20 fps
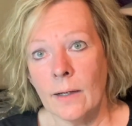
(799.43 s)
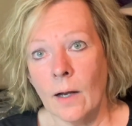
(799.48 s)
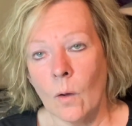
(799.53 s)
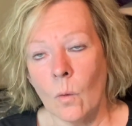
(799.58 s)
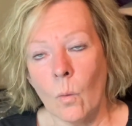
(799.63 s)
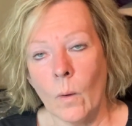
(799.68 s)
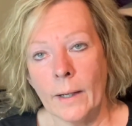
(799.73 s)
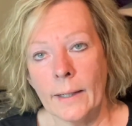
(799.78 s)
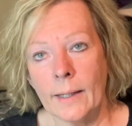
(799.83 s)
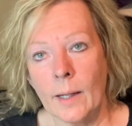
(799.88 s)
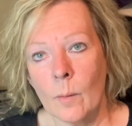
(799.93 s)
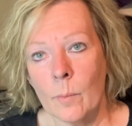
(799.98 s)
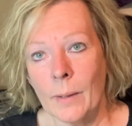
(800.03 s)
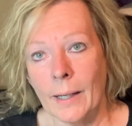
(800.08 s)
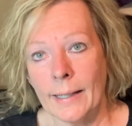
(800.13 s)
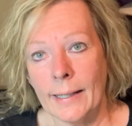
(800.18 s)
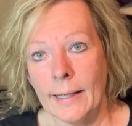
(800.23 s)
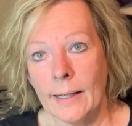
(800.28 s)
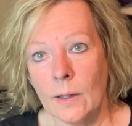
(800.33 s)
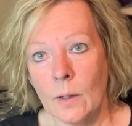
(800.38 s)
I'll wake up and I
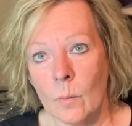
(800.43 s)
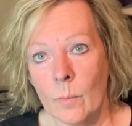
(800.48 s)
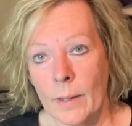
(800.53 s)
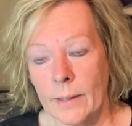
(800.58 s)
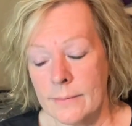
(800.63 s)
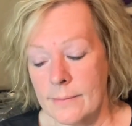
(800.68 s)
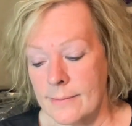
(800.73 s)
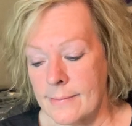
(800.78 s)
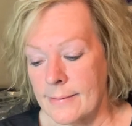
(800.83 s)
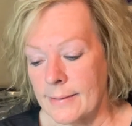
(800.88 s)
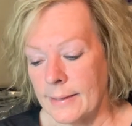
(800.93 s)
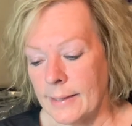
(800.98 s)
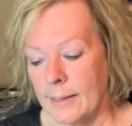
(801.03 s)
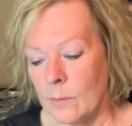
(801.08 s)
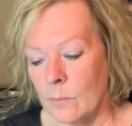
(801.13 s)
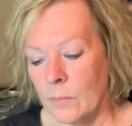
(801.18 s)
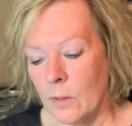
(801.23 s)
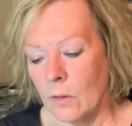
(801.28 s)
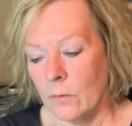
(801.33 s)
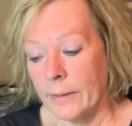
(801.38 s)
can't go back to sleep,
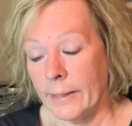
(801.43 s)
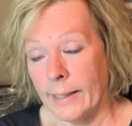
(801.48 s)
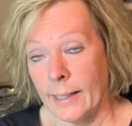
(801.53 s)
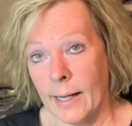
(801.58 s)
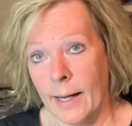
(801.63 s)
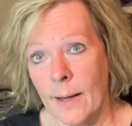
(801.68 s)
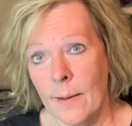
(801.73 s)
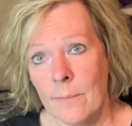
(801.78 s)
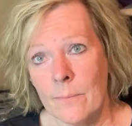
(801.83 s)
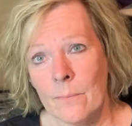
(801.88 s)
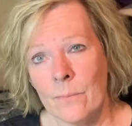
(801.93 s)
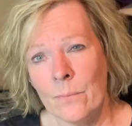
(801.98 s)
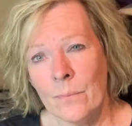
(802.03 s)
and I'll get up.